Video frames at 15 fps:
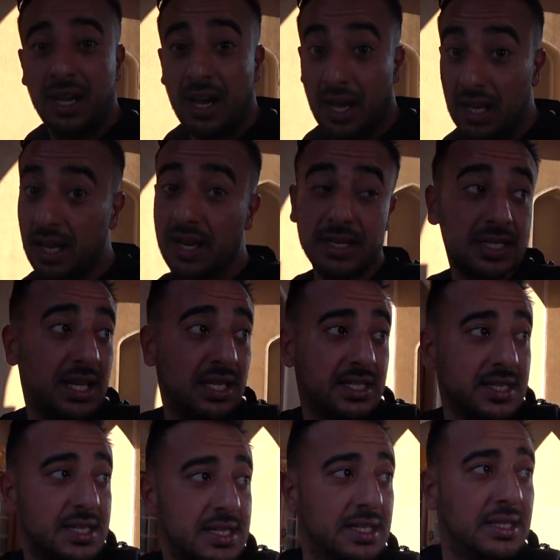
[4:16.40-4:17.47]
a lot of
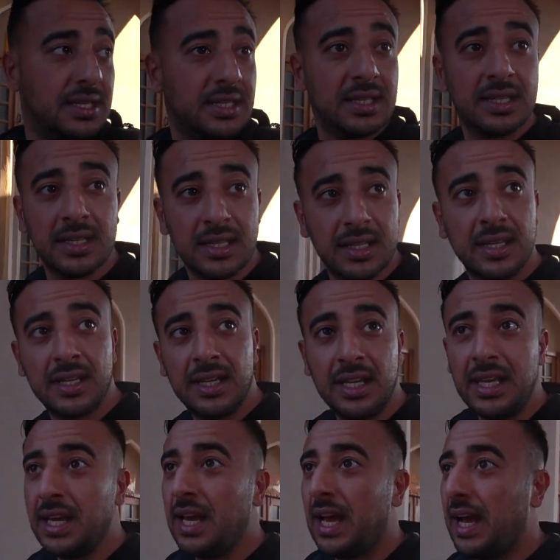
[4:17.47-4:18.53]
sense,
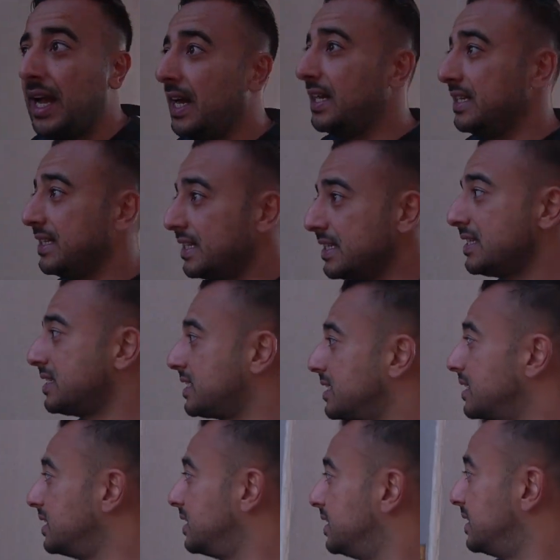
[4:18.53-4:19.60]
and this
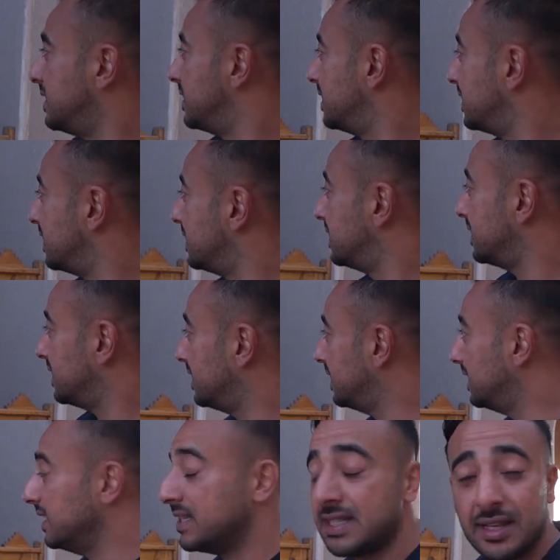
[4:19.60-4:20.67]

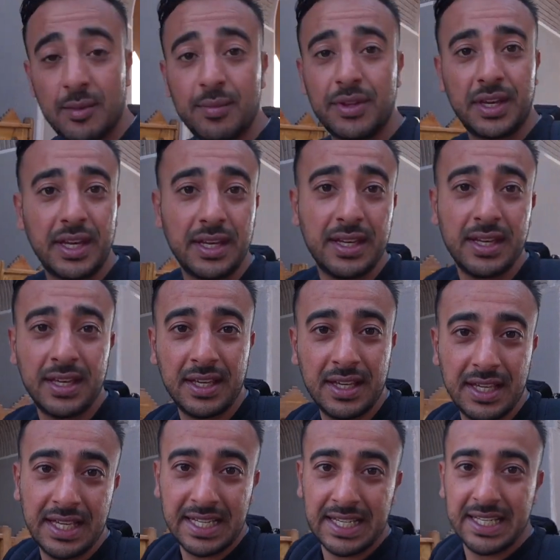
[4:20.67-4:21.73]
is something
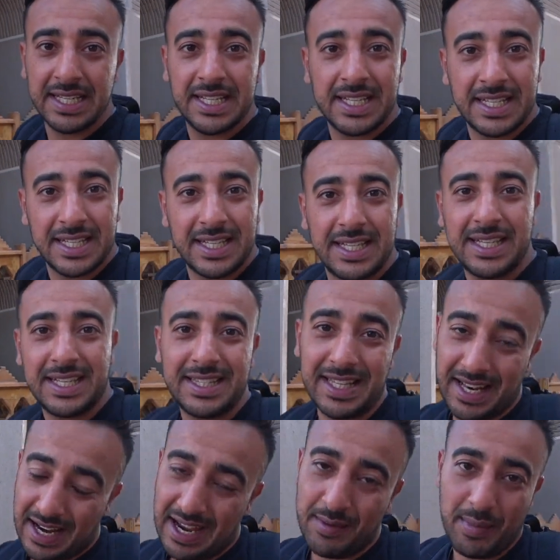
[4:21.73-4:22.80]
that
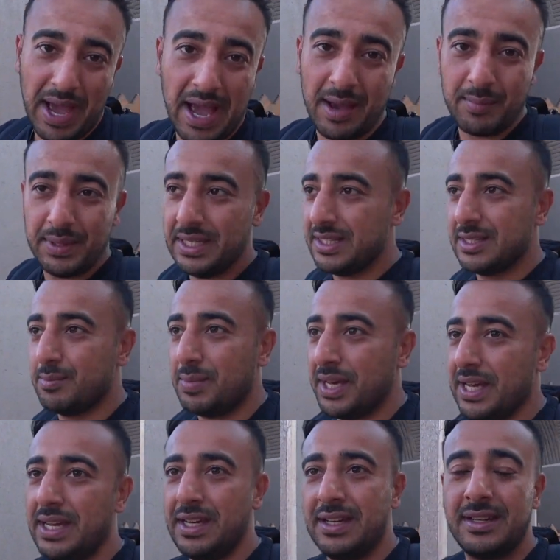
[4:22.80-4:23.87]
I am happy to
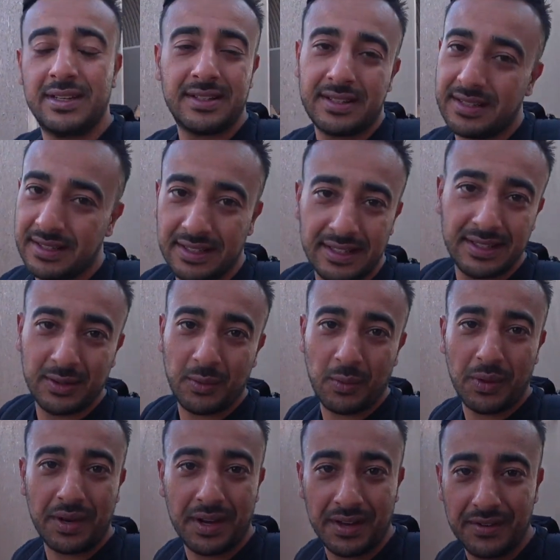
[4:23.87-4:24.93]
pay
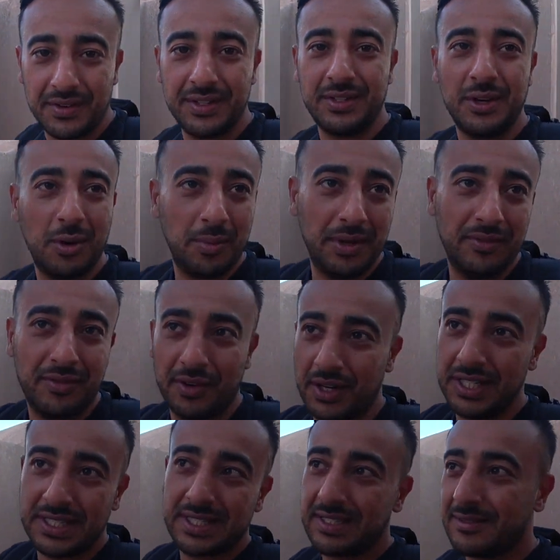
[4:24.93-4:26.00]
100 toman for
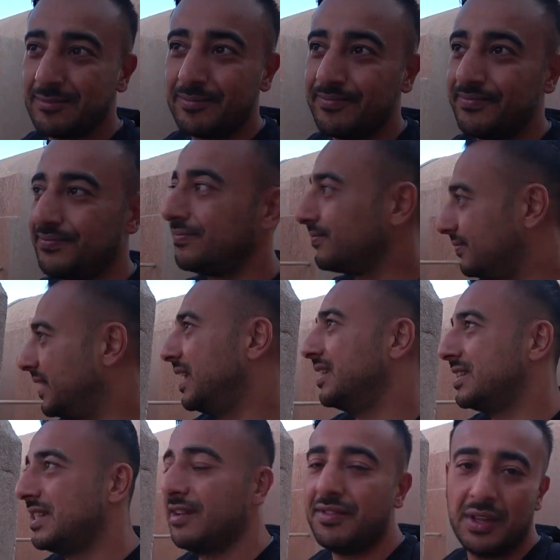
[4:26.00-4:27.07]
it. It is
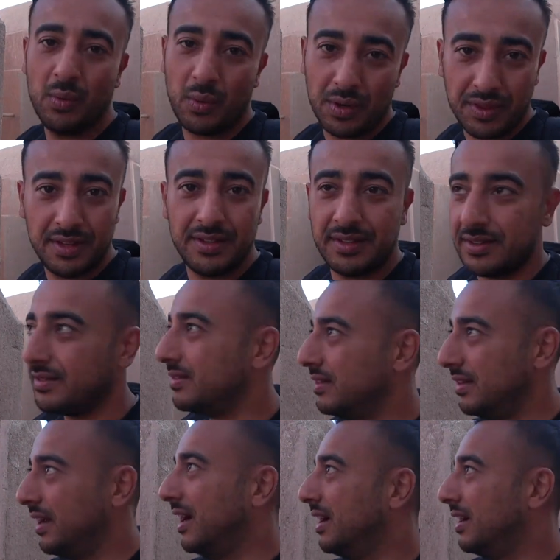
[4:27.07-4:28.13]
definitely worth it. Yeah,